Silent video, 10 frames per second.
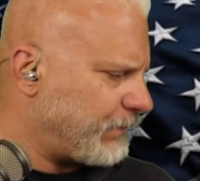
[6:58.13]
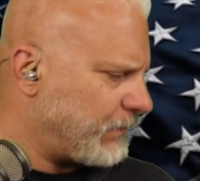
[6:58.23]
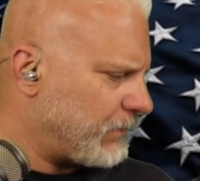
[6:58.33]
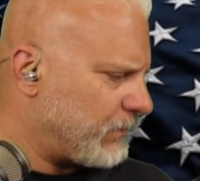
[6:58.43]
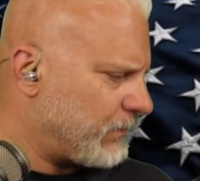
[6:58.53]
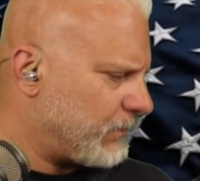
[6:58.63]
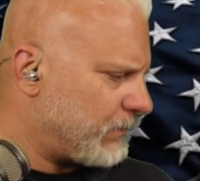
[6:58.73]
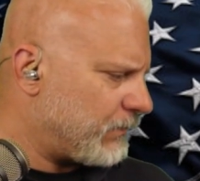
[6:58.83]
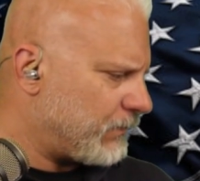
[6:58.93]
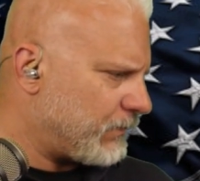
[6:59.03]

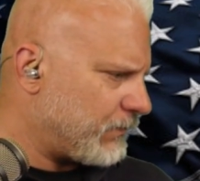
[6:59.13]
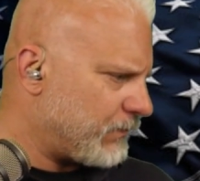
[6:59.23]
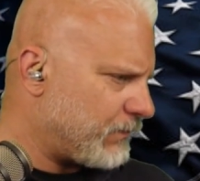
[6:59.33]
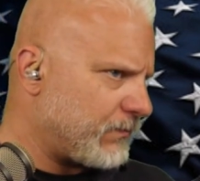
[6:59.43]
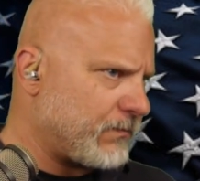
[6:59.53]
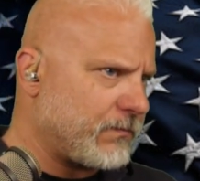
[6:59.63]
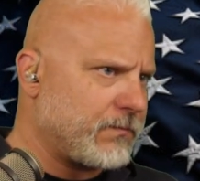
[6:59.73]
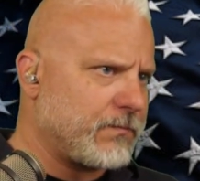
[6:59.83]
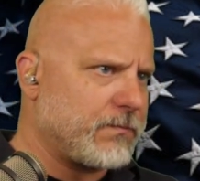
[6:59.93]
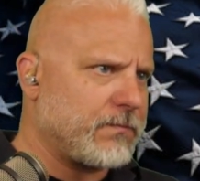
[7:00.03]

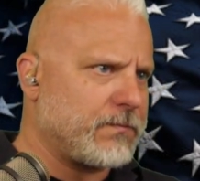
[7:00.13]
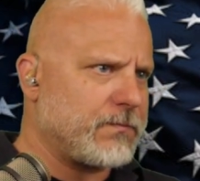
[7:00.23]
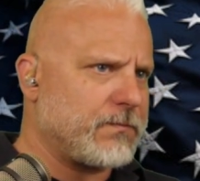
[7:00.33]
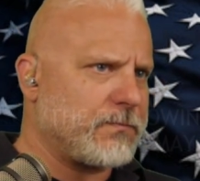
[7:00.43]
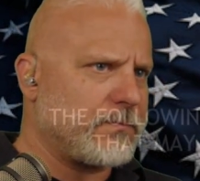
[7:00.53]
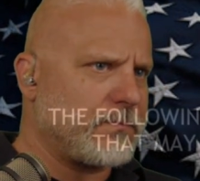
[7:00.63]
No one is speaking in this clip.